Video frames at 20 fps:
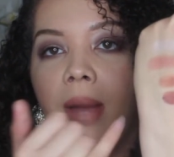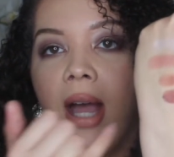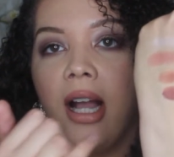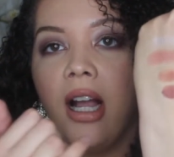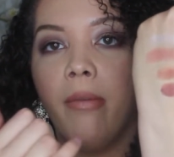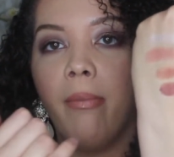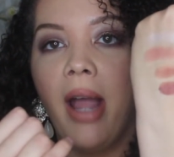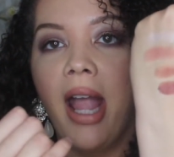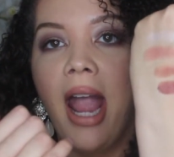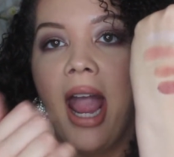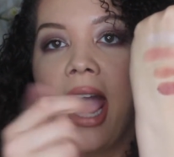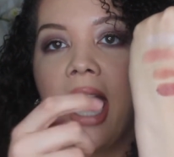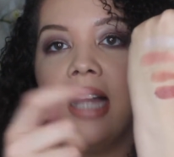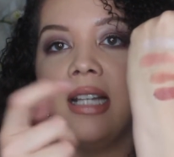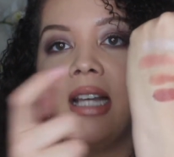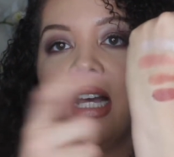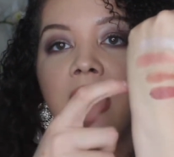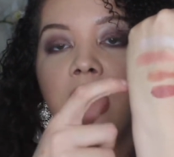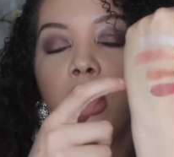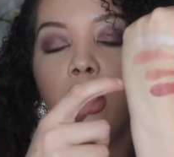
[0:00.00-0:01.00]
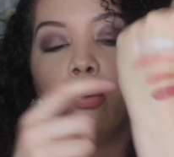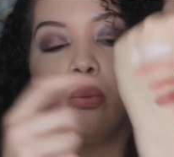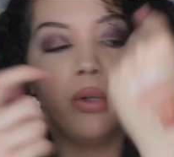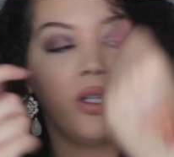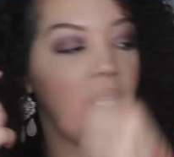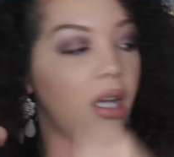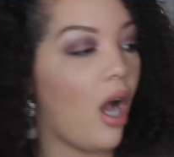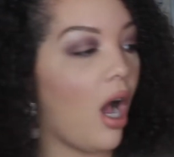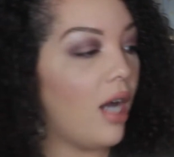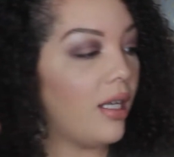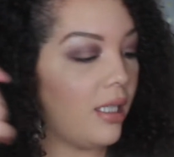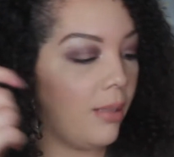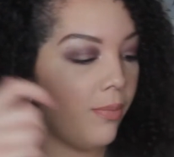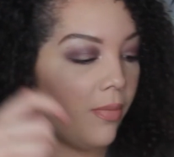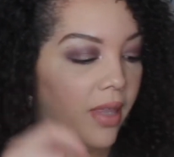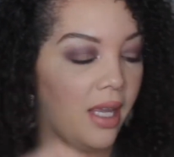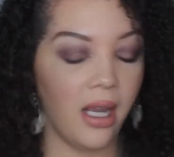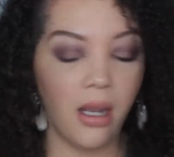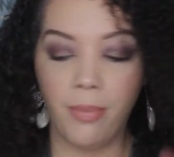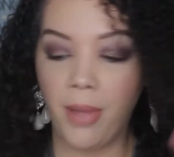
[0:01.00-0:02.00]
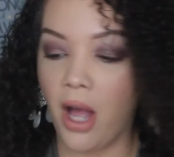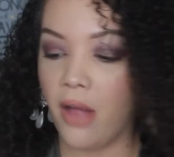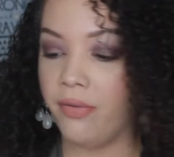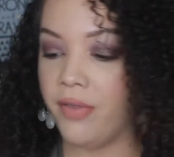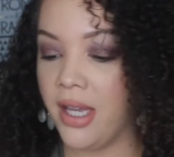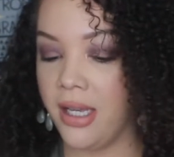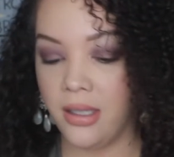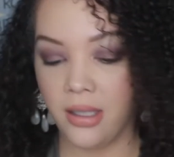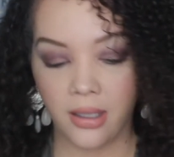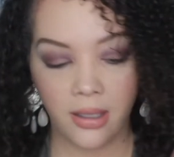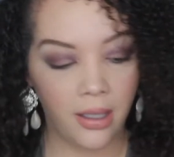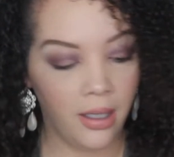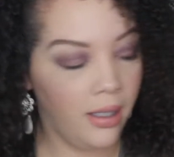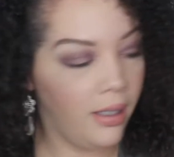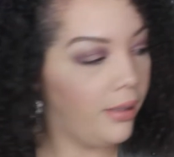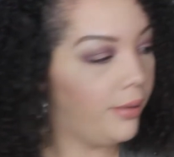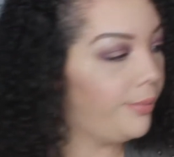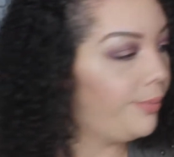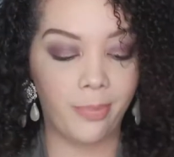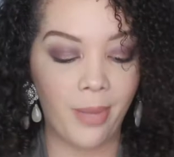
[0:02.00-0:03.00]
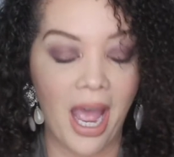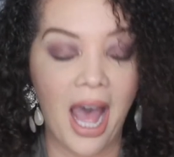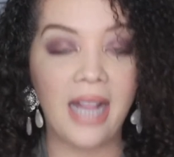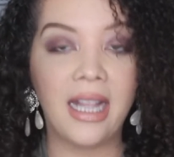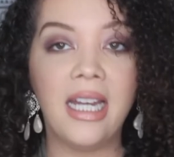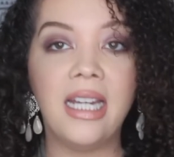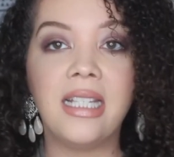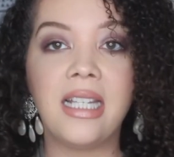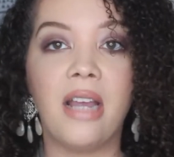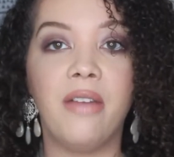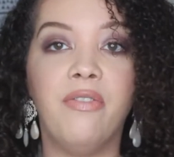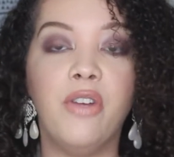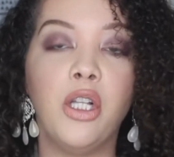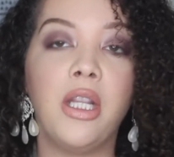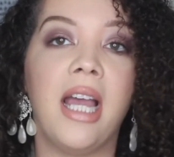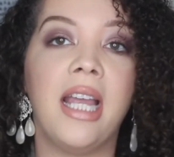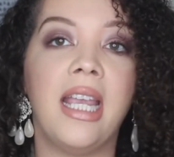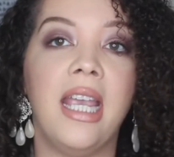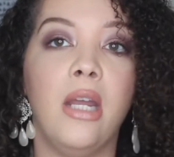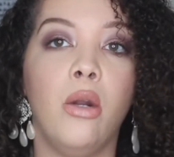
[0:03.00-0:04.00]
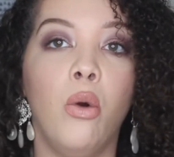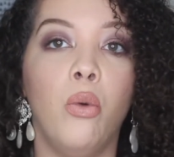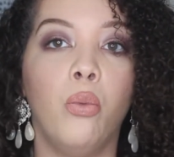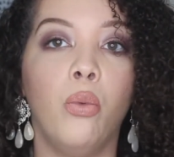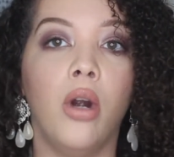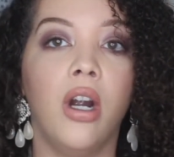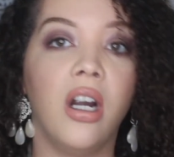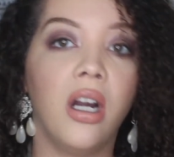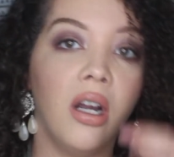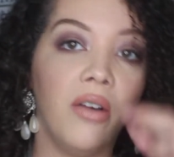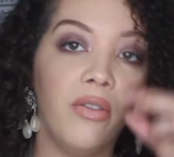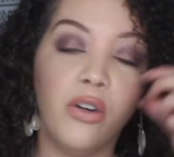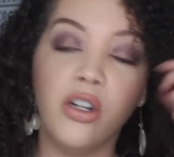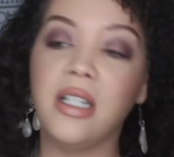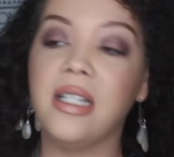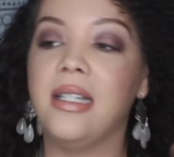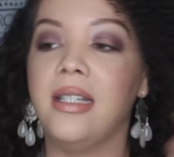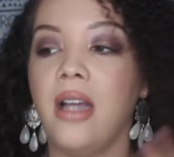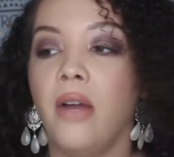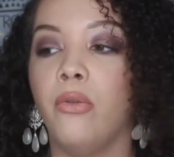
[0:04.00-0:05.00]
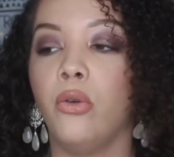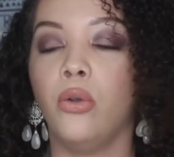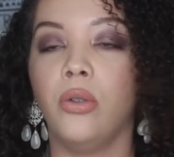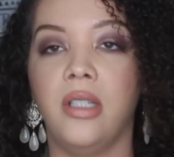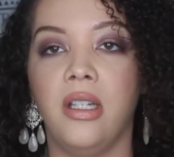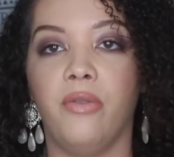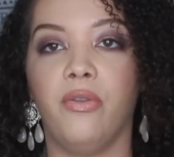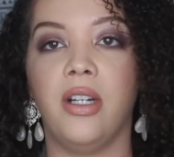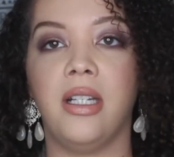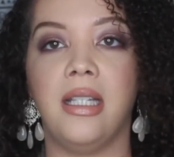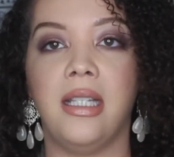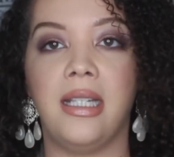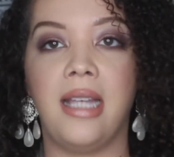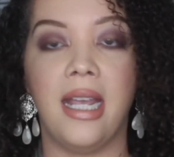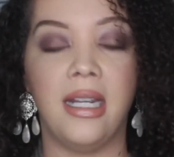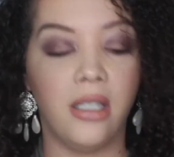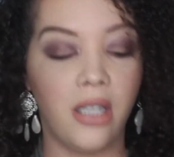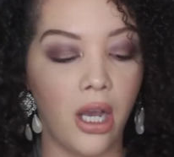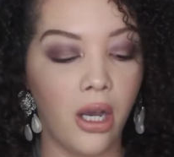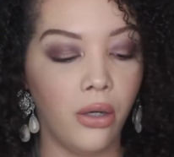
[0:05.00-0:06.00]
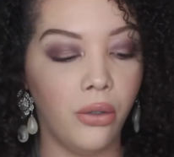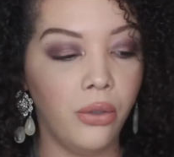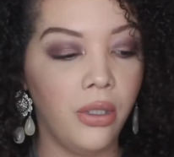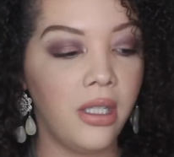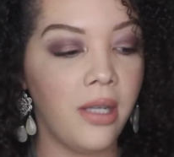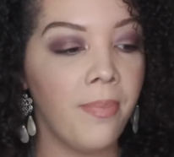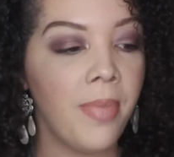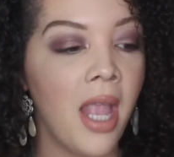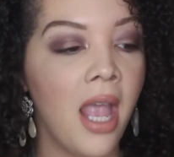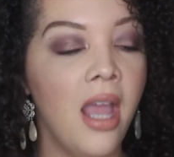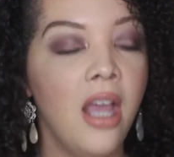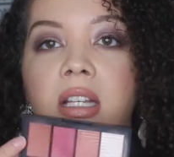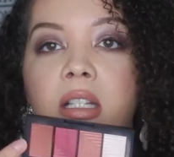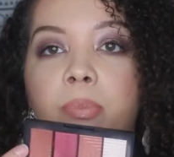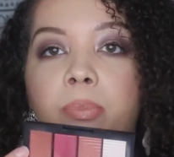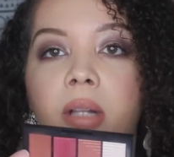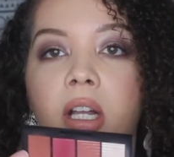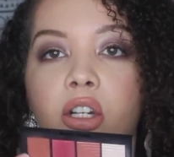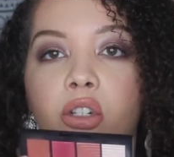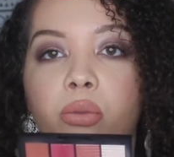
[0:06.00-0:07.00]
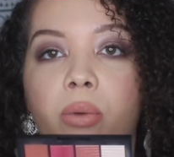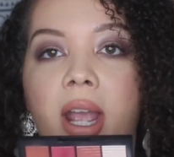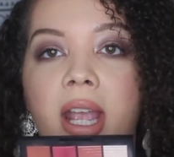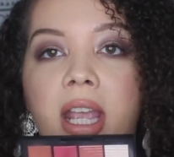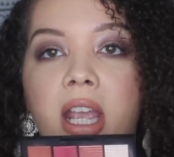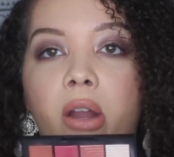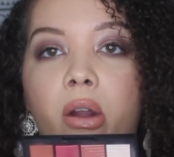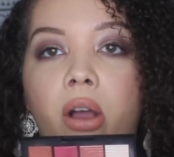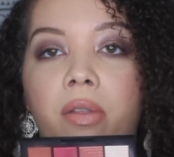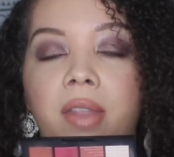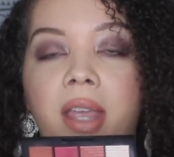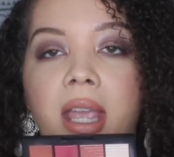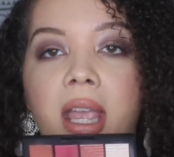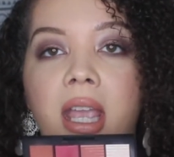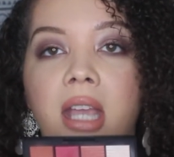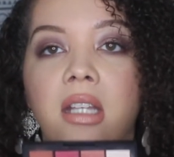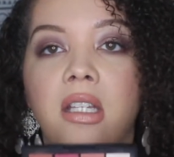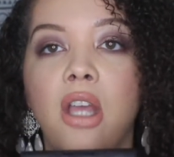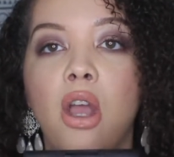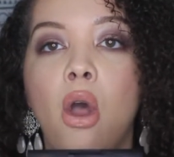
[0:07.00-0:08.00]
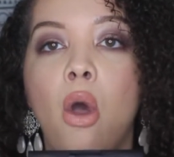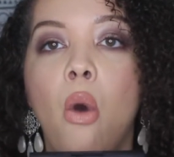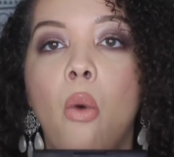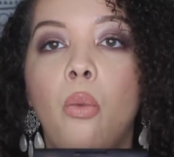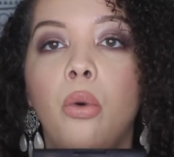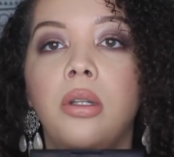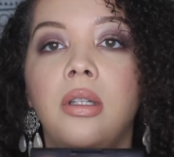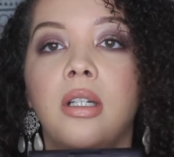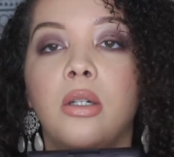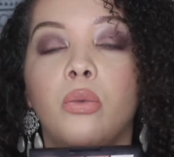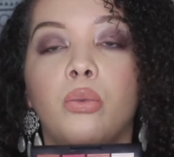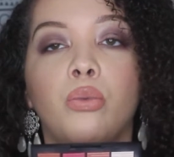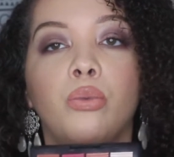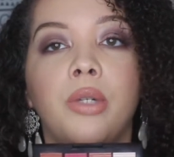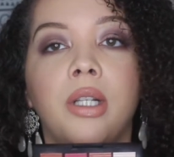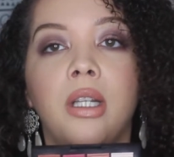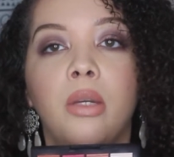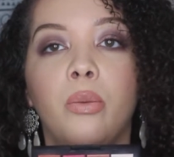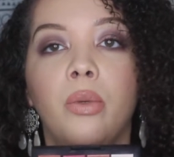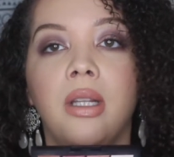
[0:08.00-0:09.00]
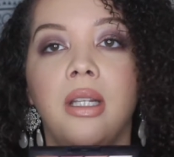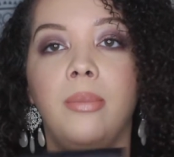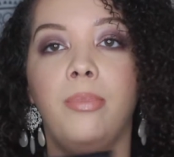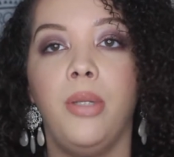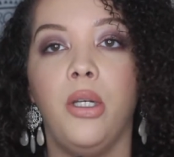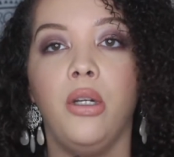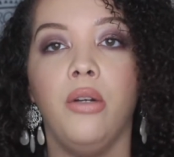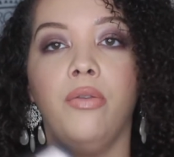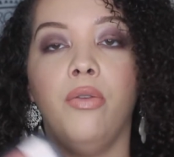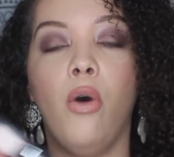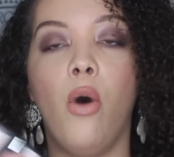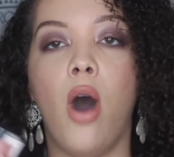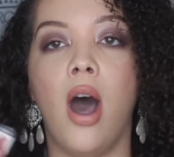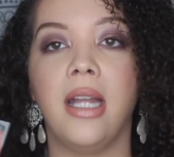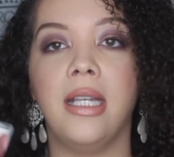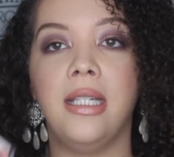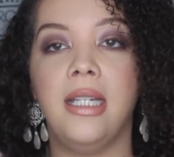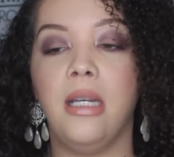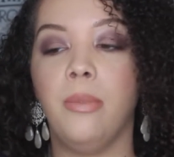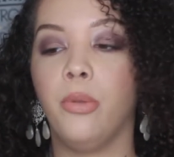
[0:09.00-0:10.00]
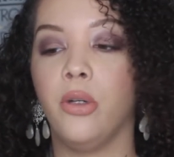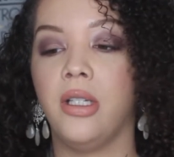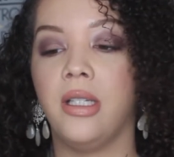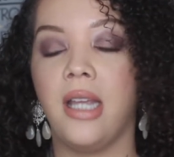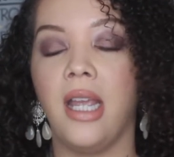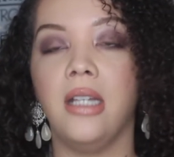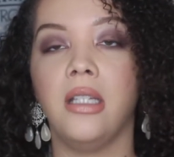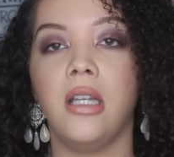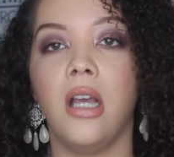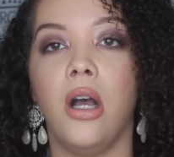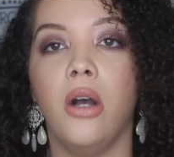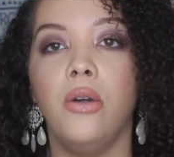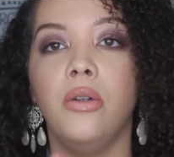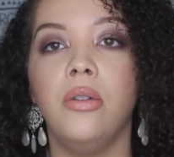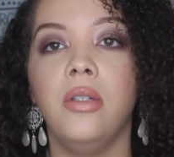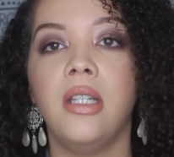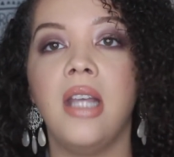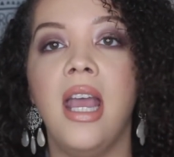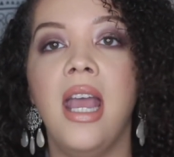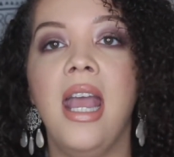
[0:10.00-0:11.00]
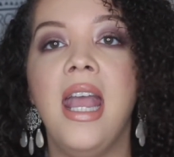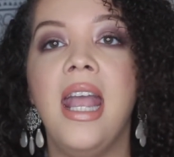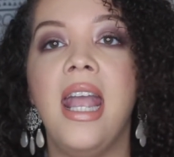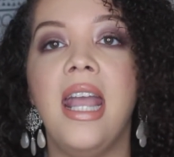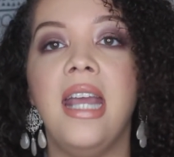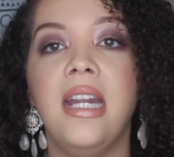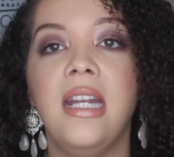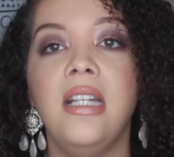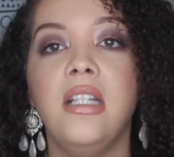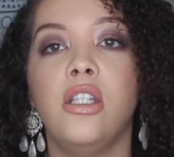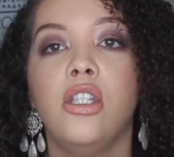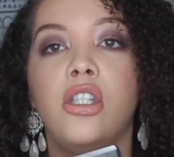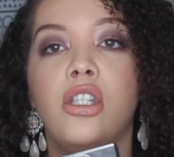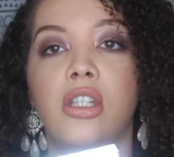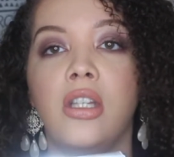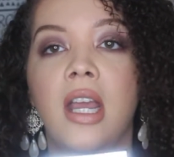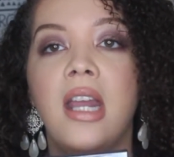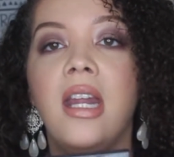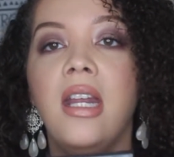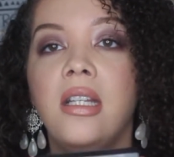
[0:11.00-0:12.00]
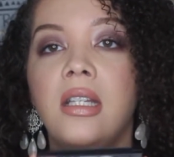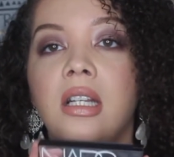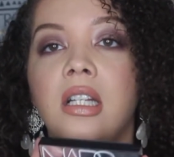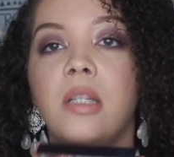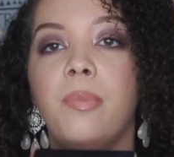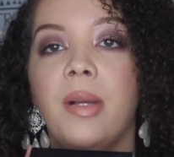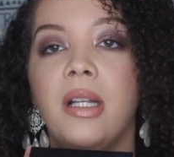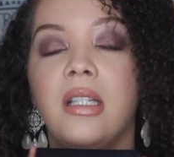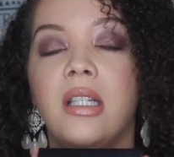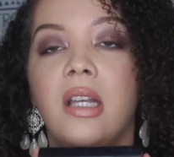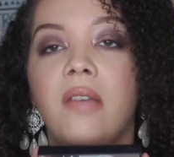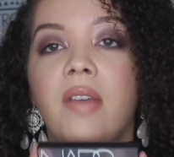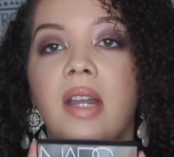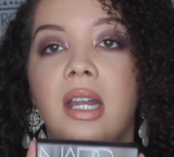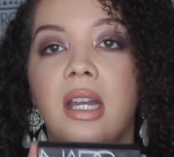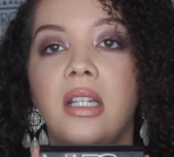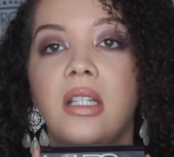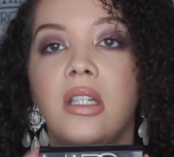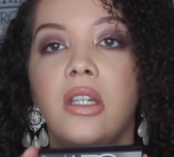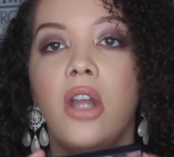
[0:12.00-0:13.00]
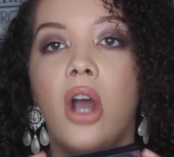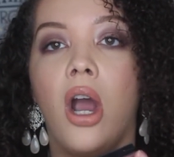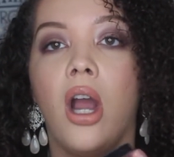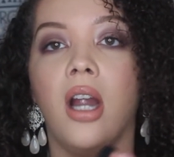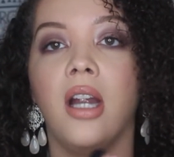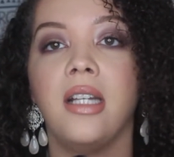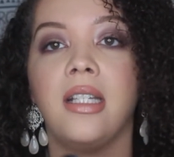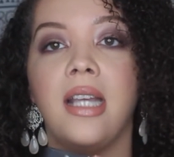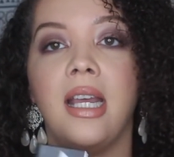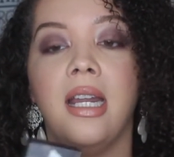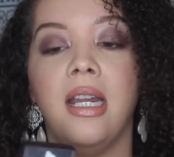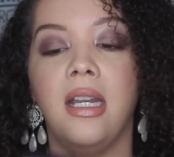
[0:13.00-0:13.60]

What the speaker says: back of my hand. Another really awesome thing about this palette is I feel like it'll work for several different skin tones. This blush right here on the end will look really beautiful on deeper skin tones. It is expensive. It is NARS. It